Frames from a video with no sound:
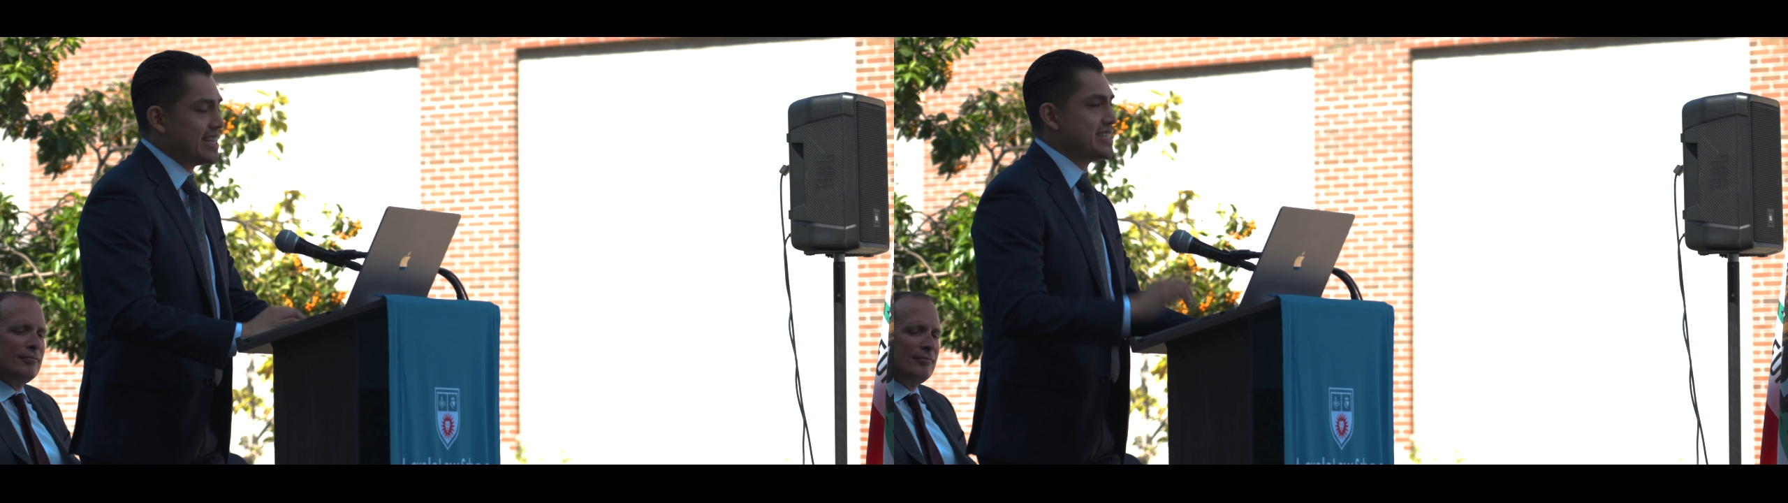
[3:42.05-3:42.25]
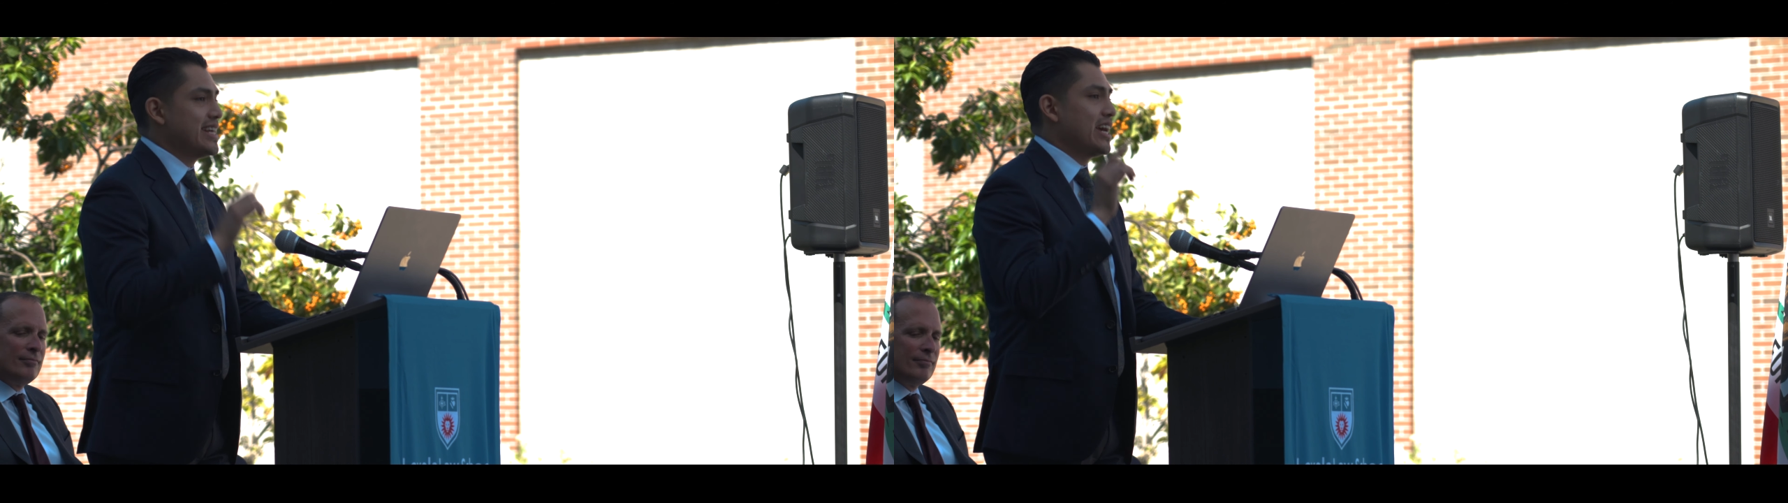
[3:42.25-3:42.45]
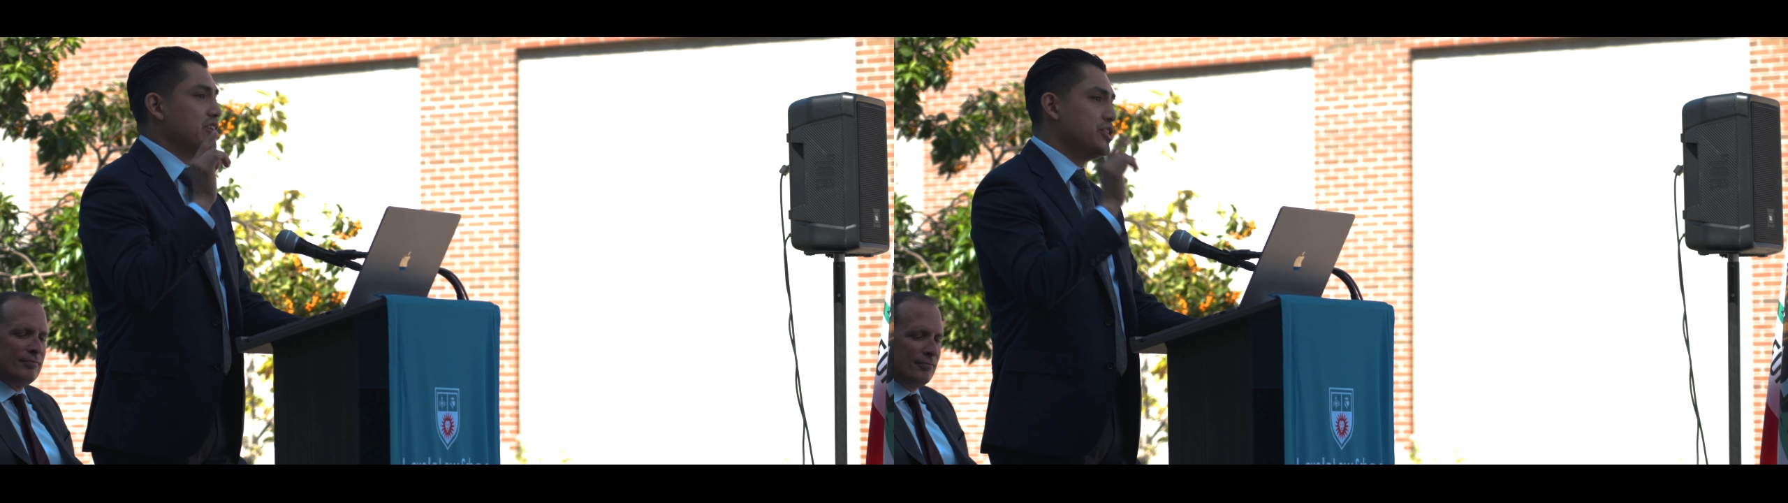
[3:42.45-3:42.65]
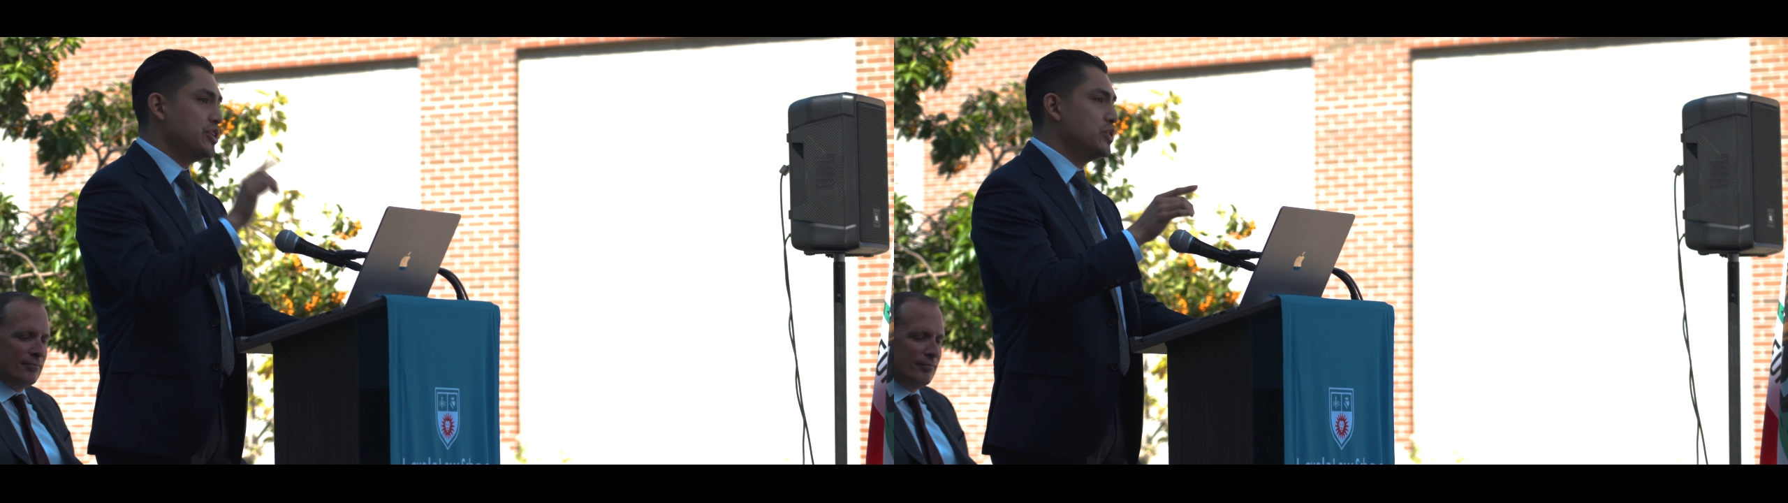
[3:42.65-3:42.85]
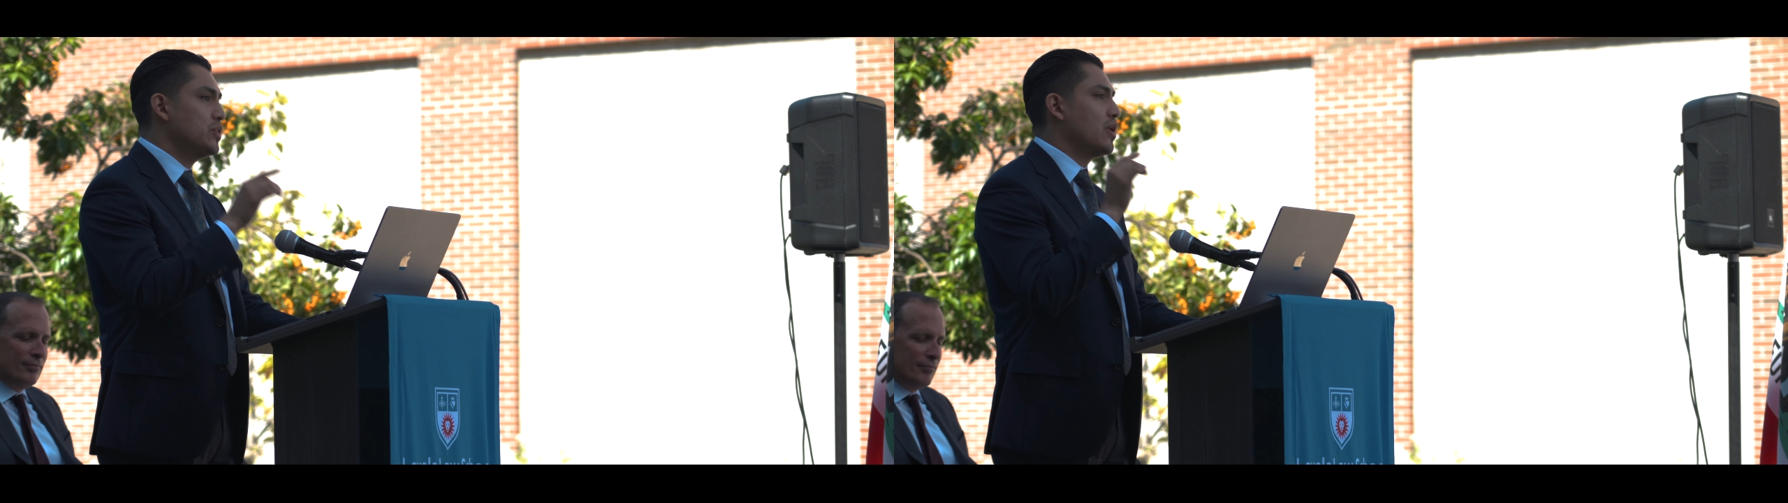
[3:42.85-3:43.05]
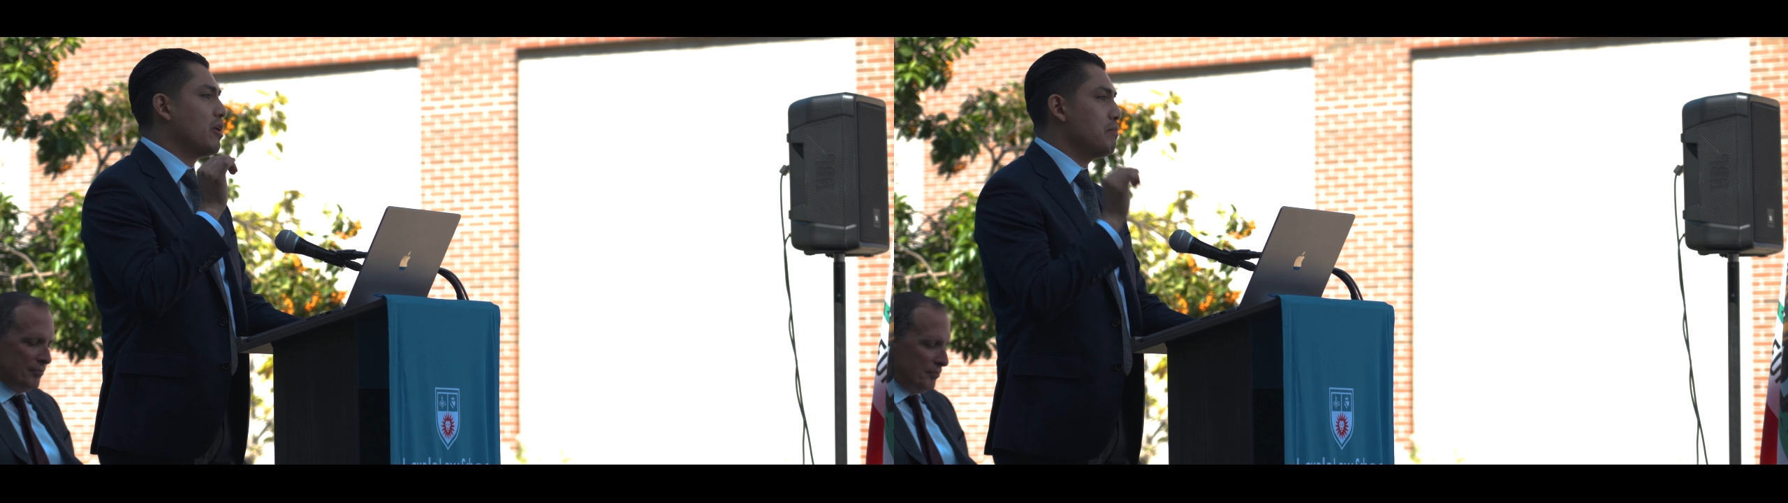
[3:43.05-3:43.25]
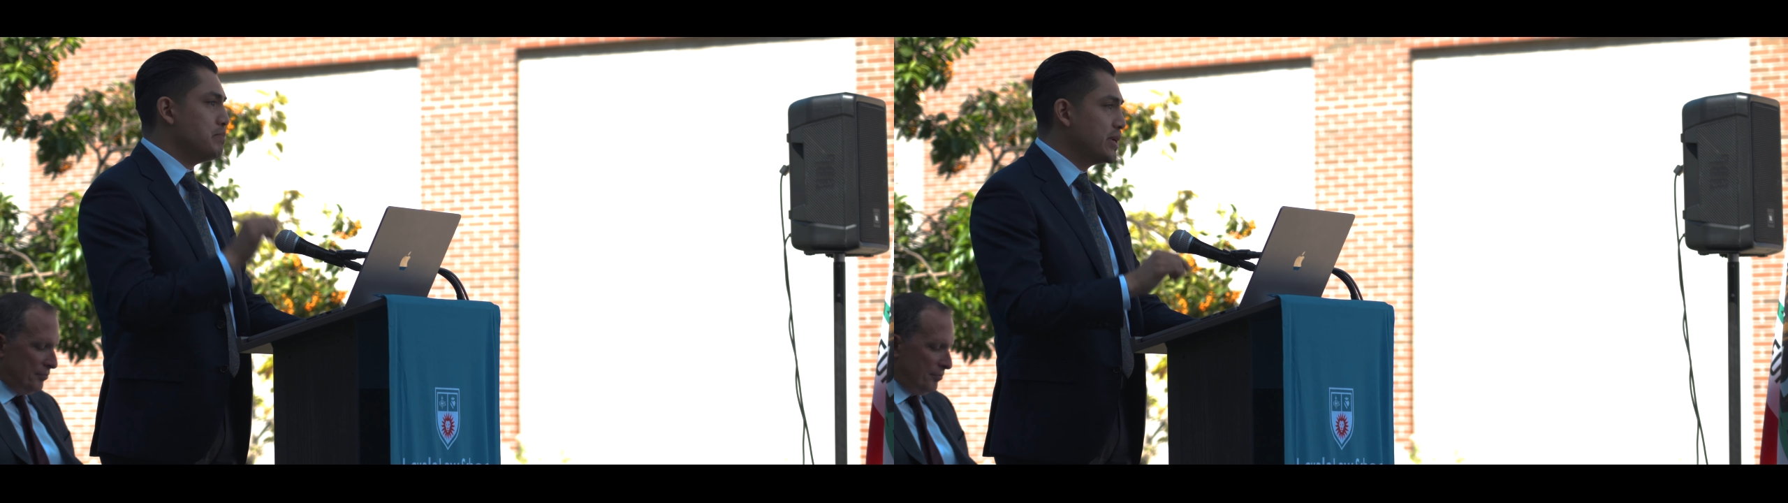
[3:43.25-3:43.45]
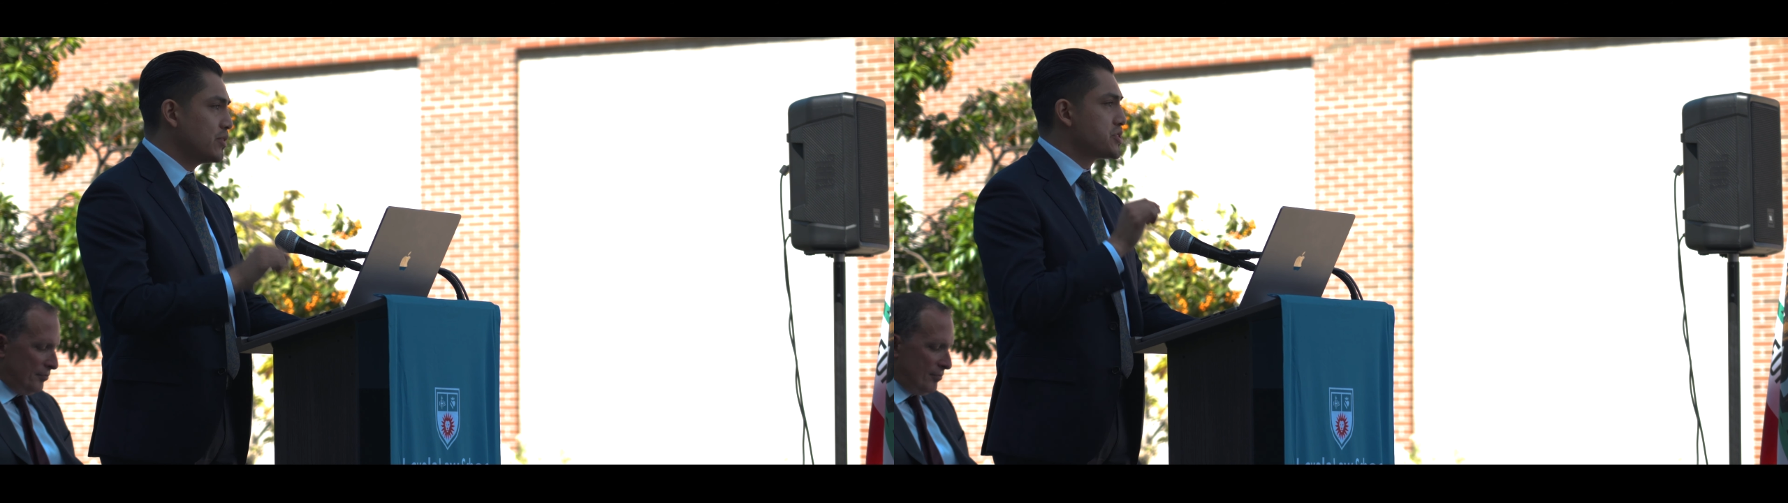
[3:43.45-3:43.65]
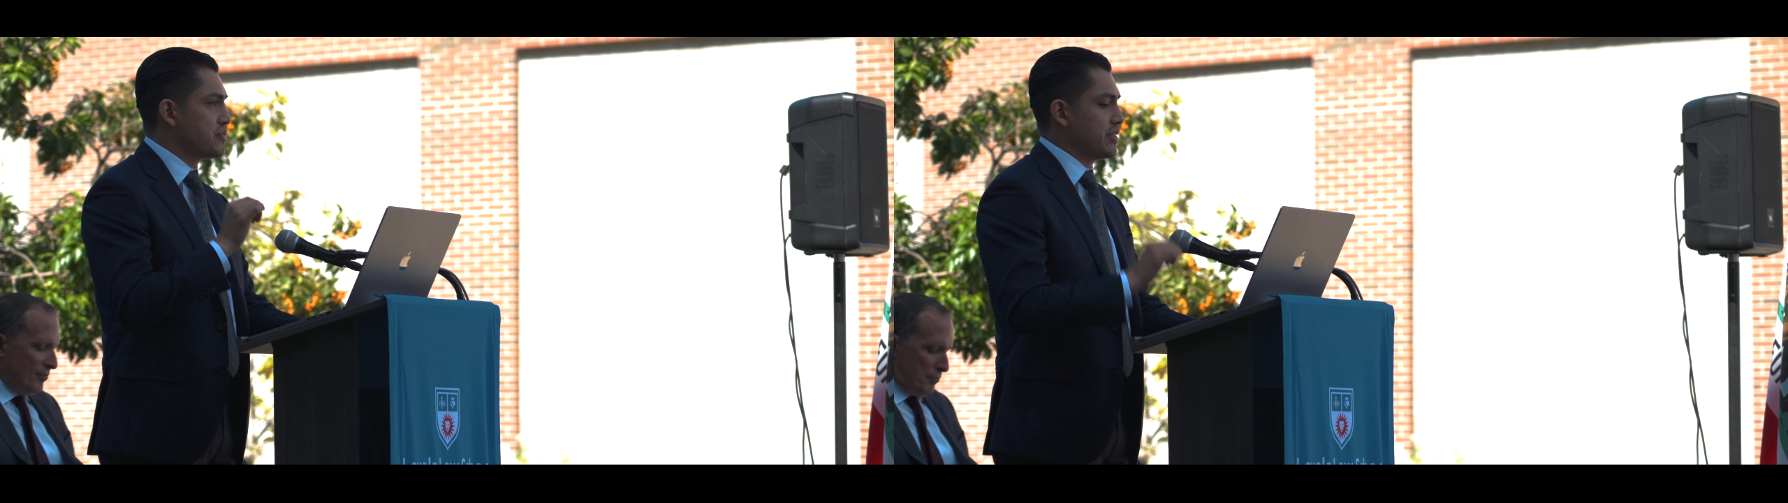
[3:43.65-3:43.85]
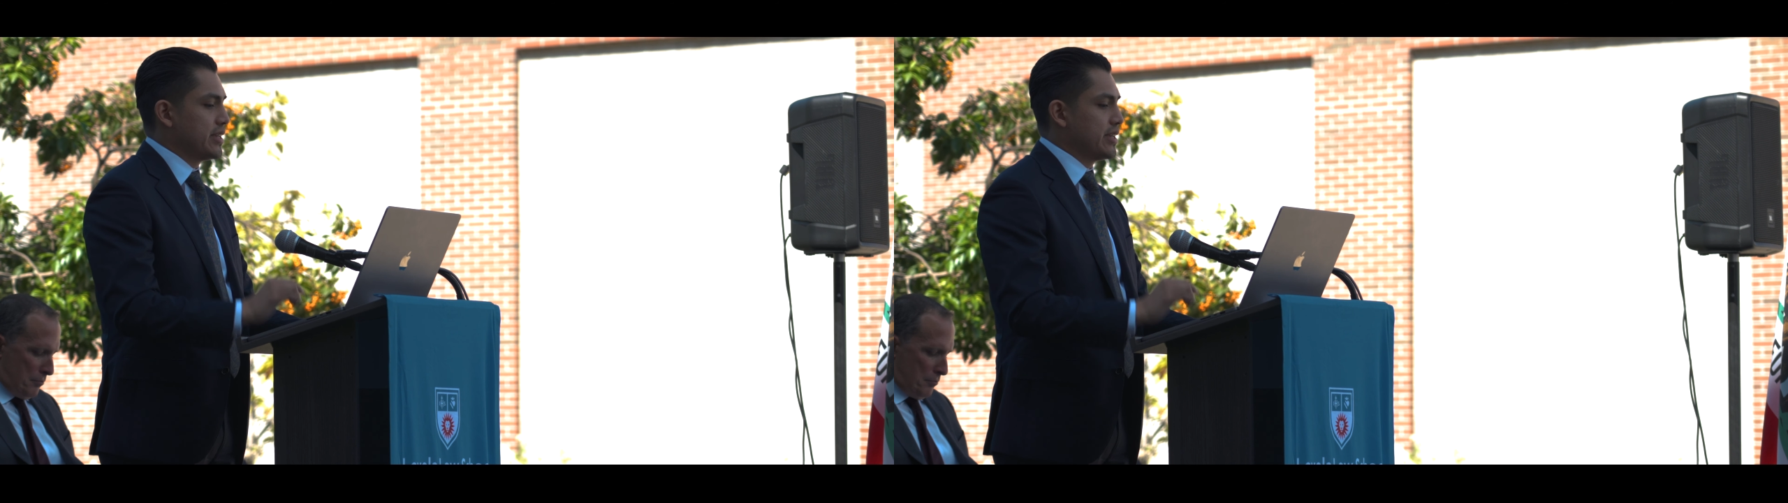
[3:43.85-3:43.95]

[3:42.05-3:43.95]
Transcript: is that you are built for